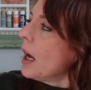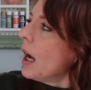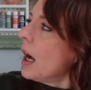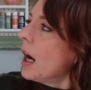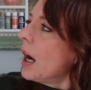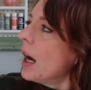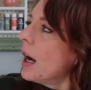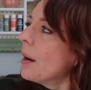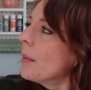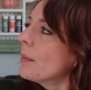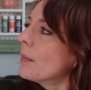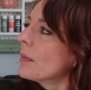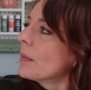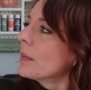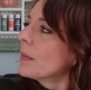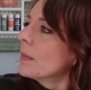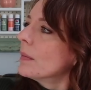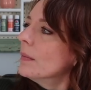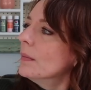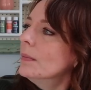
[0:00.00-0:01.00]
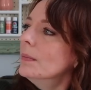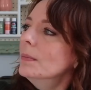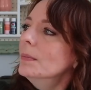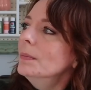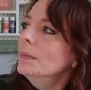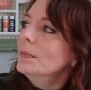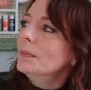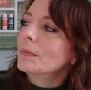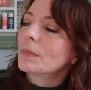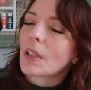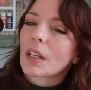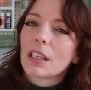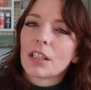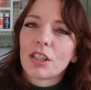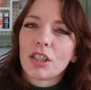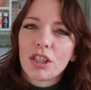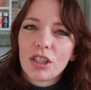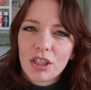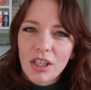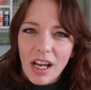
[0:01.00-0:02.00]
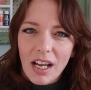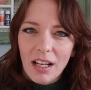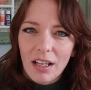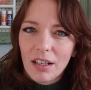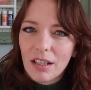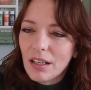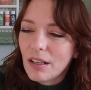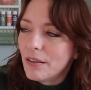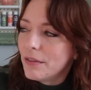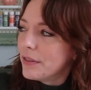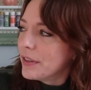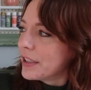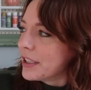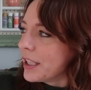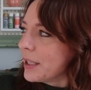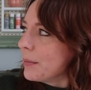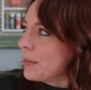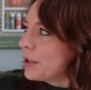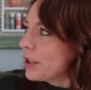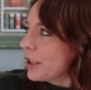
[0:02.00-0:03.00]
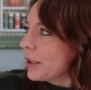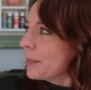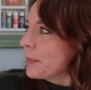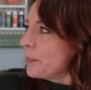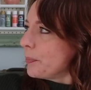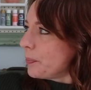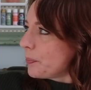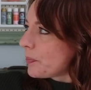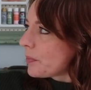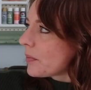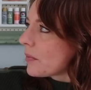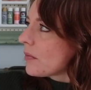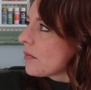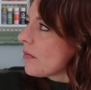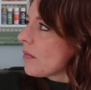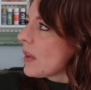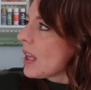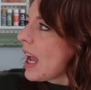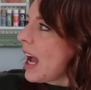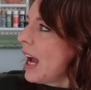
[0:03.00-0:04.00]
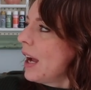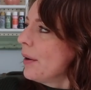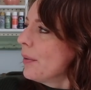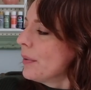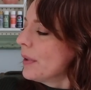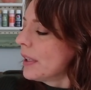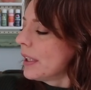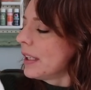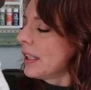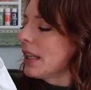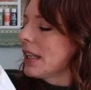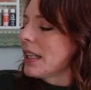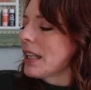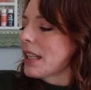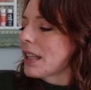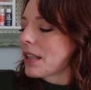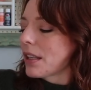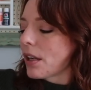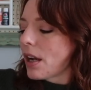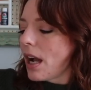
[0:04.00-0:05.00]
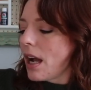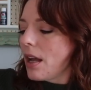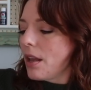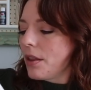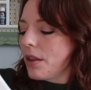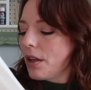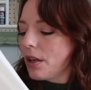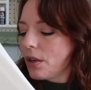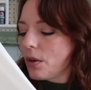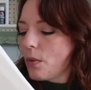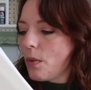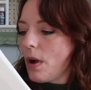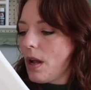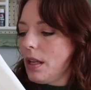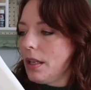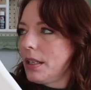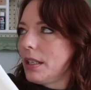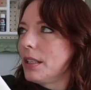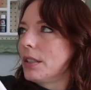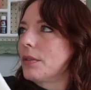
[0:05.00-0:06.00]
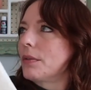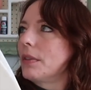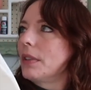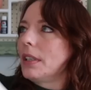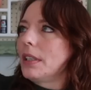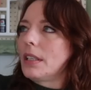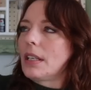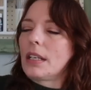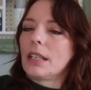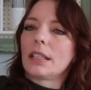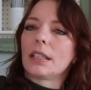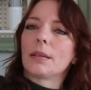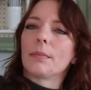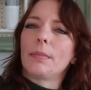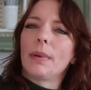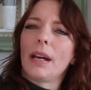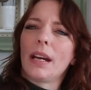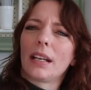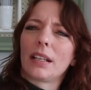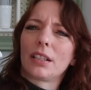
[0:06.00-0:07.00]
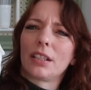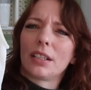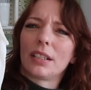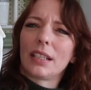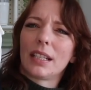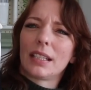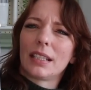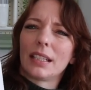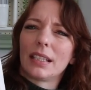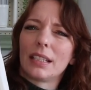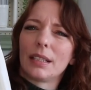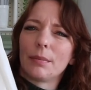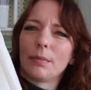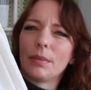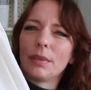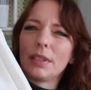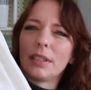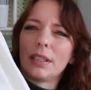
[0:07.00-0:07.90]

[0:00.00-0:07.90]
um, shell of a type shirt. I really like it. The, the quality is really nice. The back just has a simple